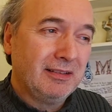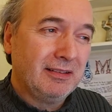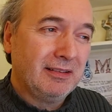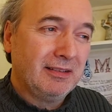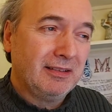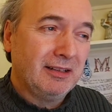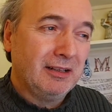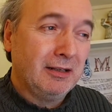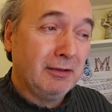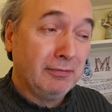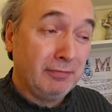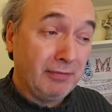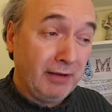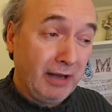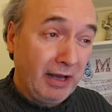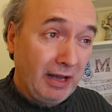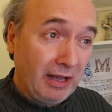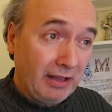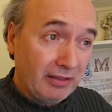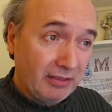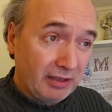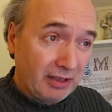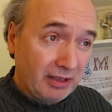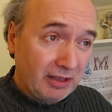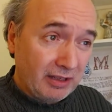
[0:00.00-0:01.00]
Her
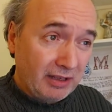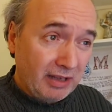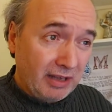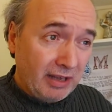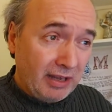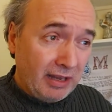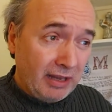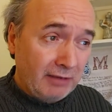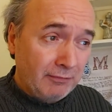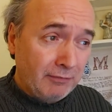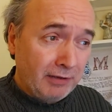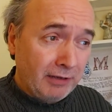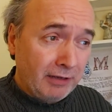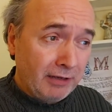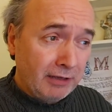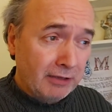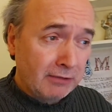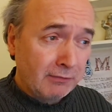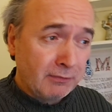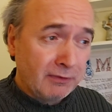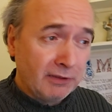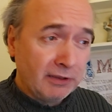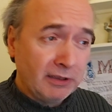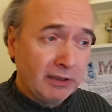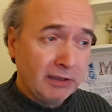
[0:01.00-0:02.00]
father gave his
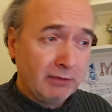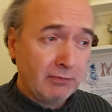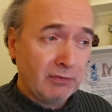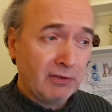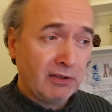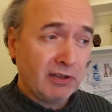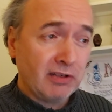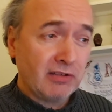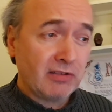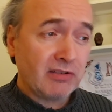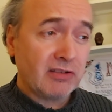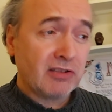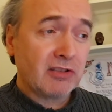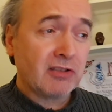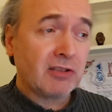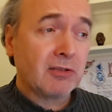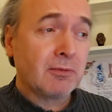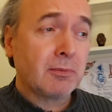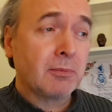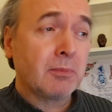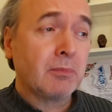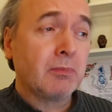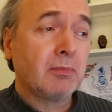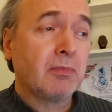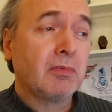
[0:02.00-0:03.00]
forgiveness
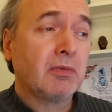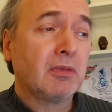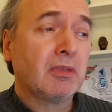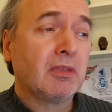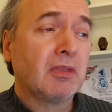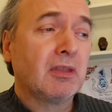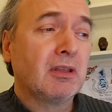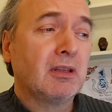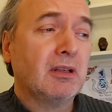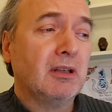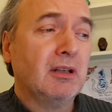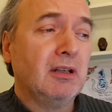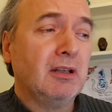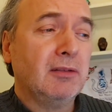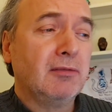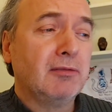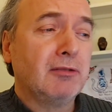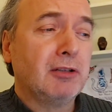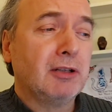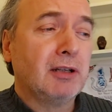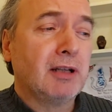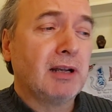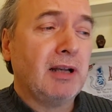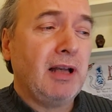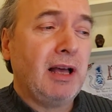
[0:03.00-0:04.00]
over
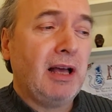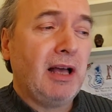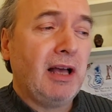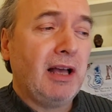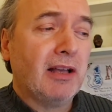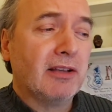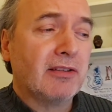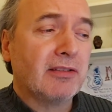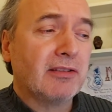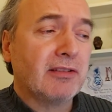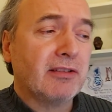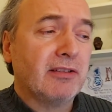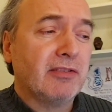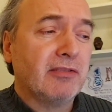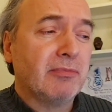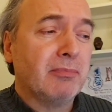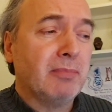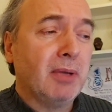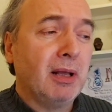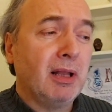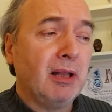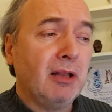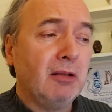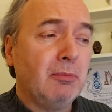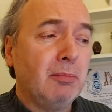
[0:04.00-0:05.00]
a glass of
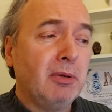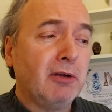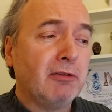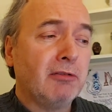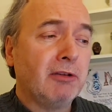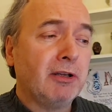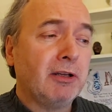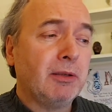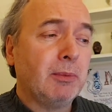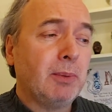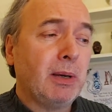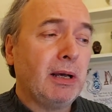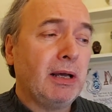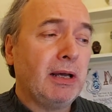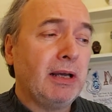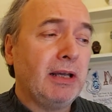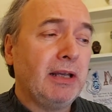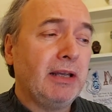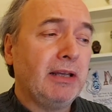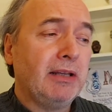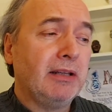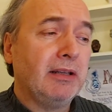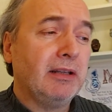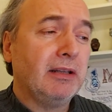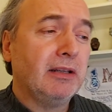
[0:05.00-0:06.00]
mulberry
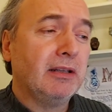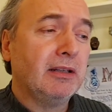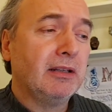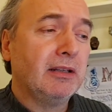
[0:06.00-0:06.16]
wine.